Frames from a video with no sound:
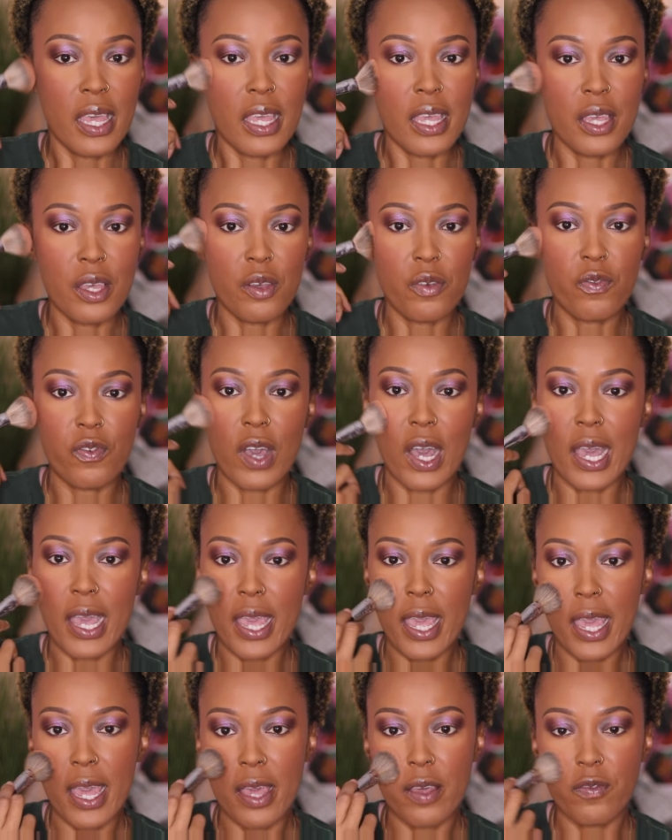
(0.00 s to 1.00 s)
If I
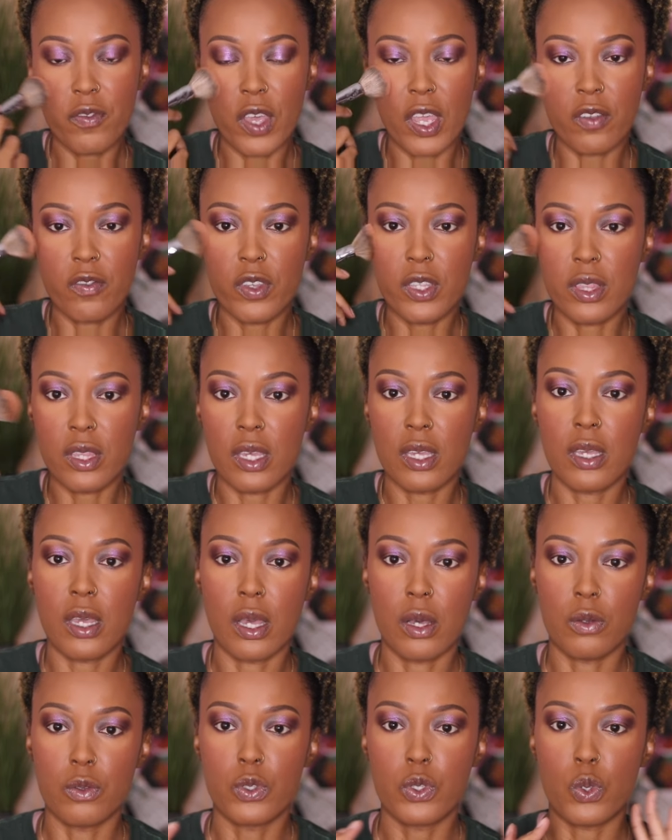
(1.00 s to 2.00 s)
have everything
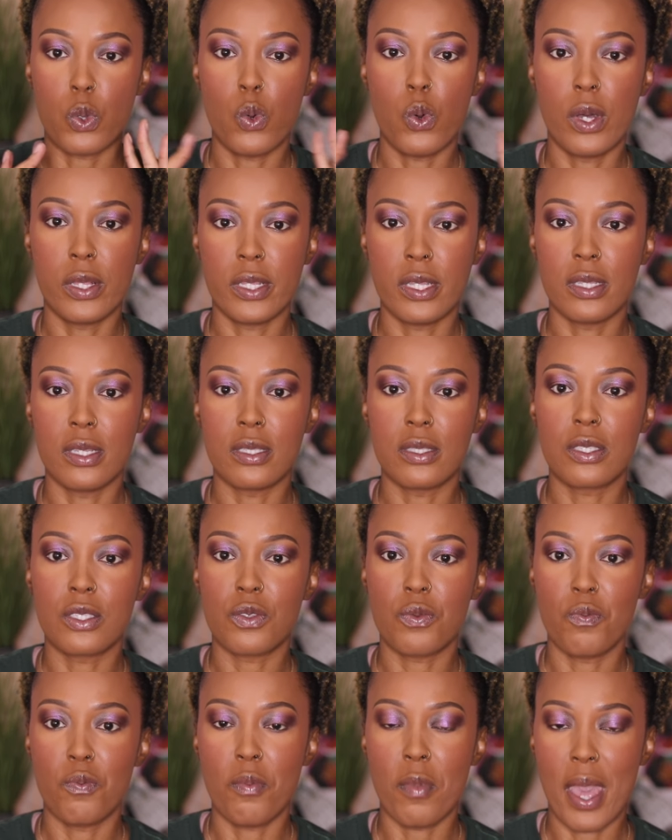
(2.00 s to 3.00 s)
else on and
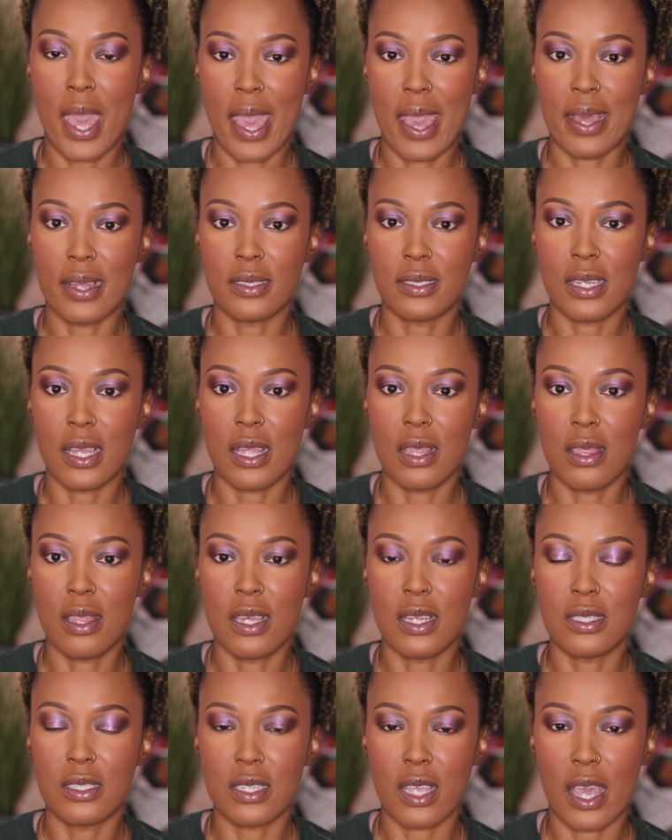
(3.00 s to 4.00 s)
it's matte, and
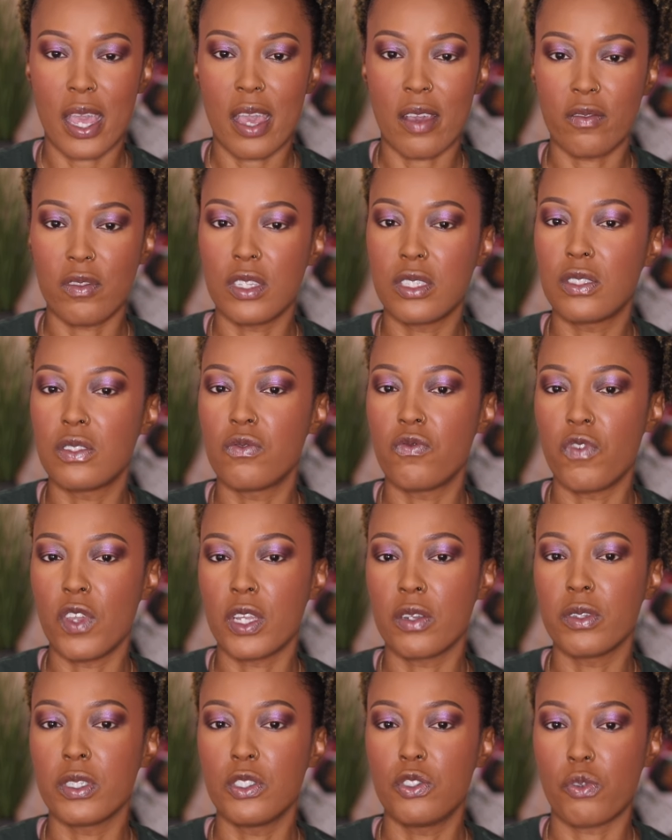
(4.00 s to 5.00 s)
then to have this
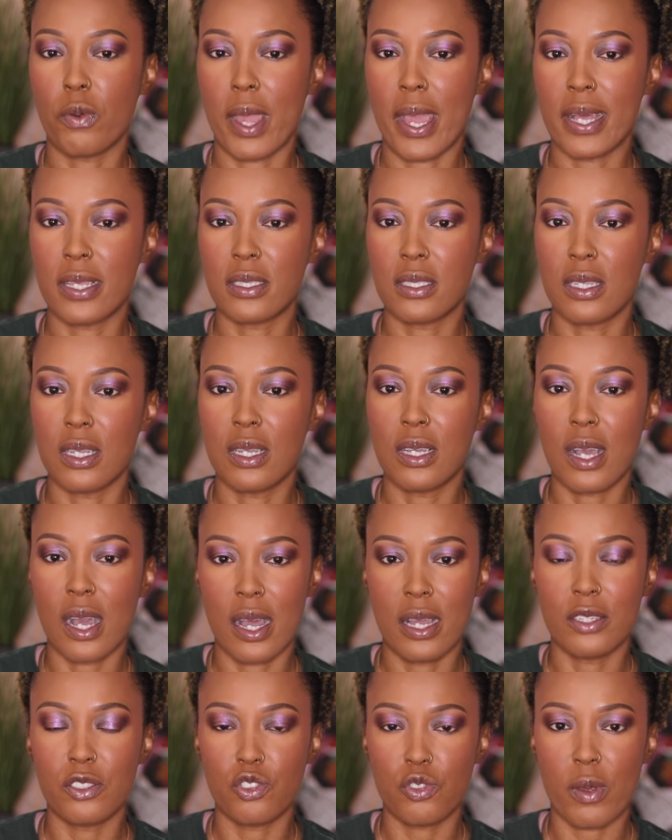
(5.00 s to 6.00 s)
very drastic
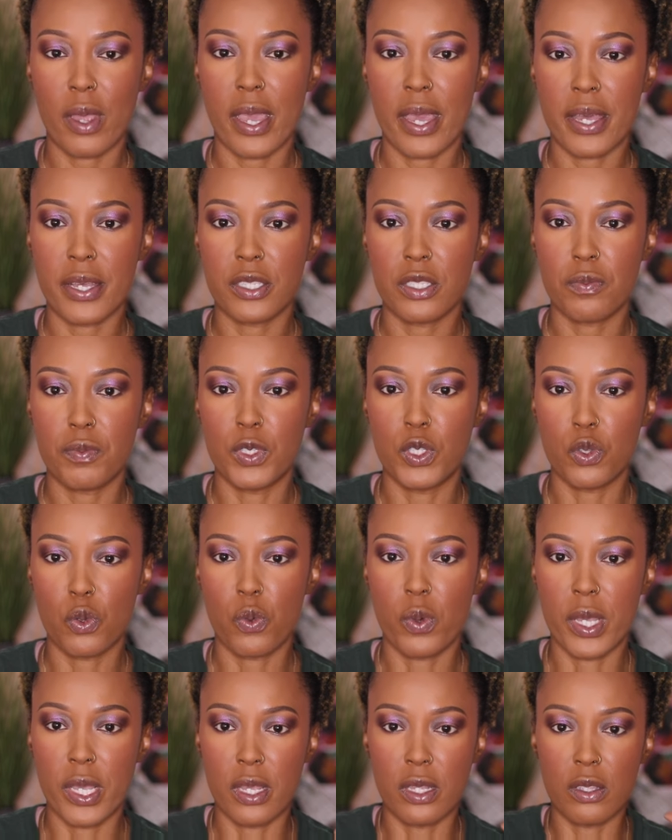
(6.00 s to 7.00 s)
contrast
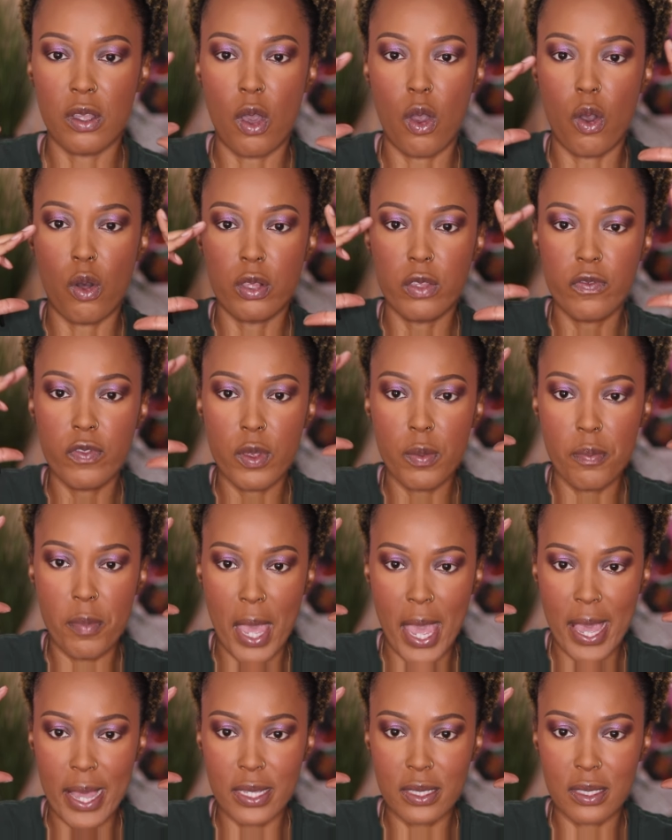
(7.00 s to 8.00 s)
between all of the
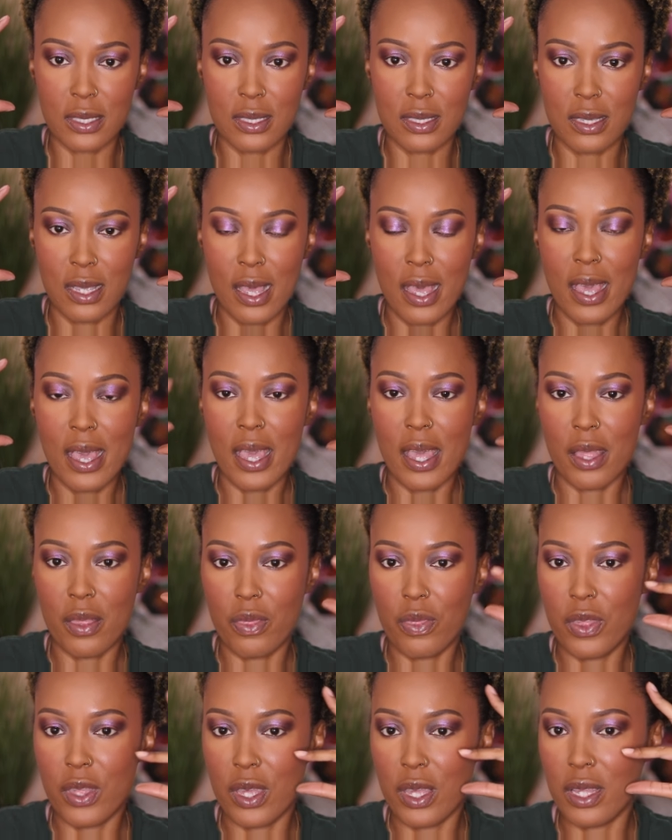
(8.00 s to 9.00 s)
mattes
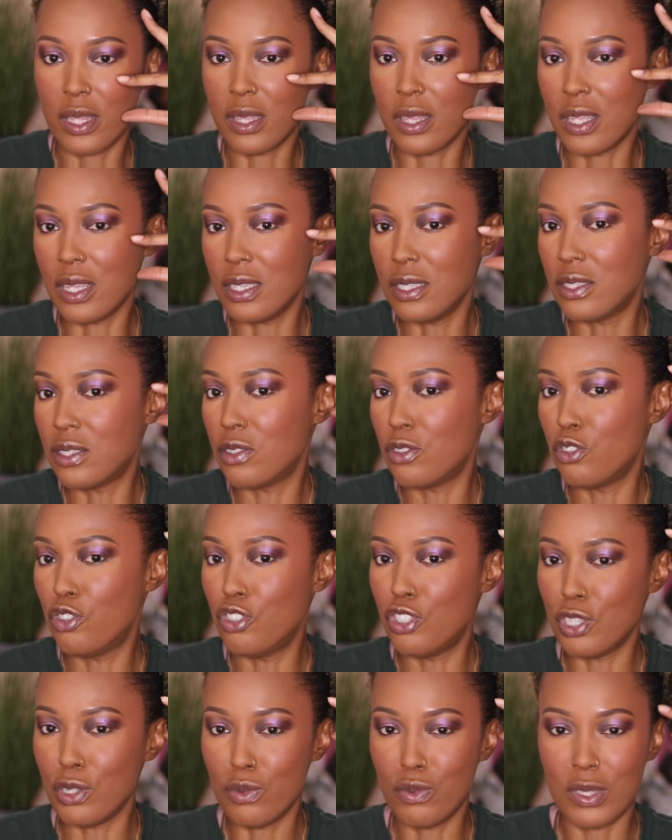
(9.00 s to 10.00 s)
and then these
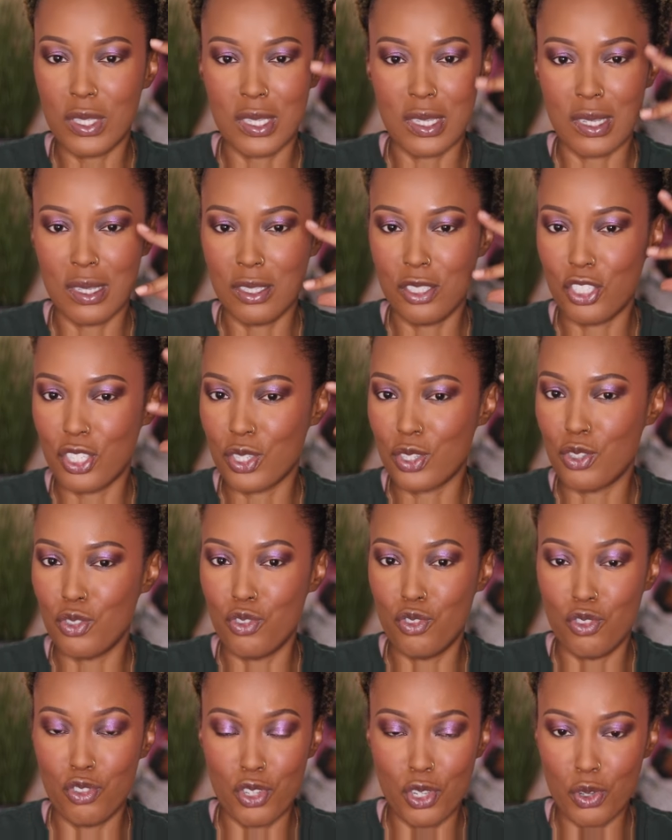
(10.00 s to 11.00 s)
juicy, just
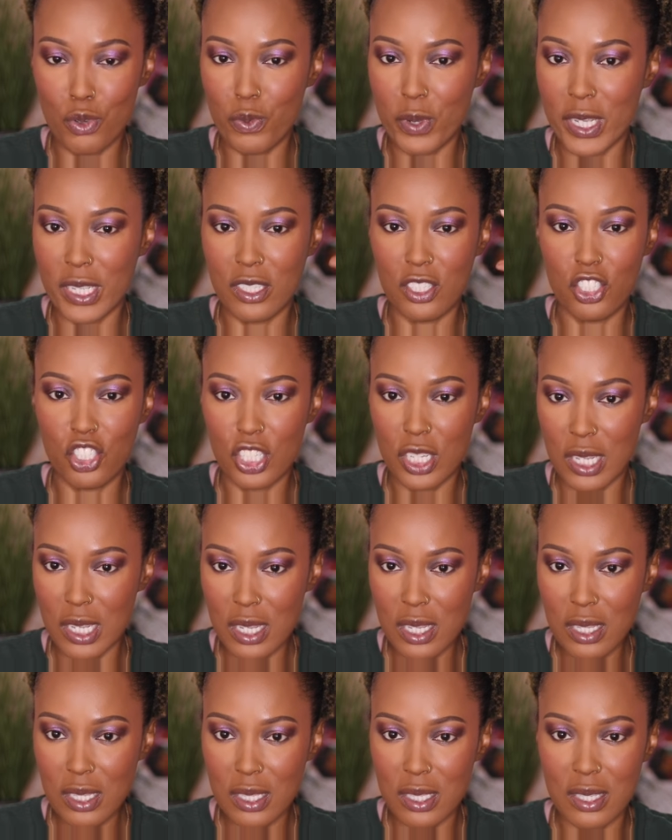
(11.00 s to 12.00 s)
dewy
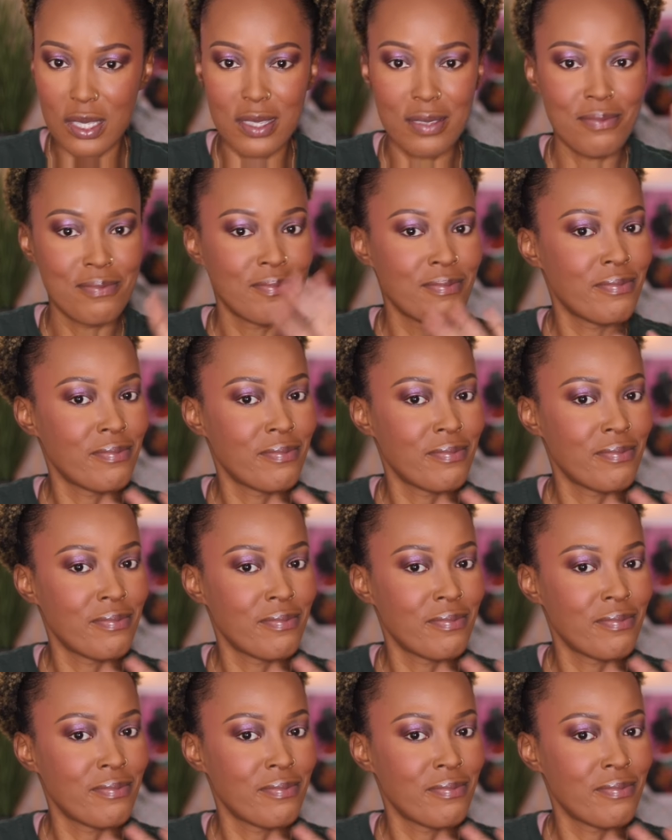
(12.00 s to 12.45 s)
cheeks,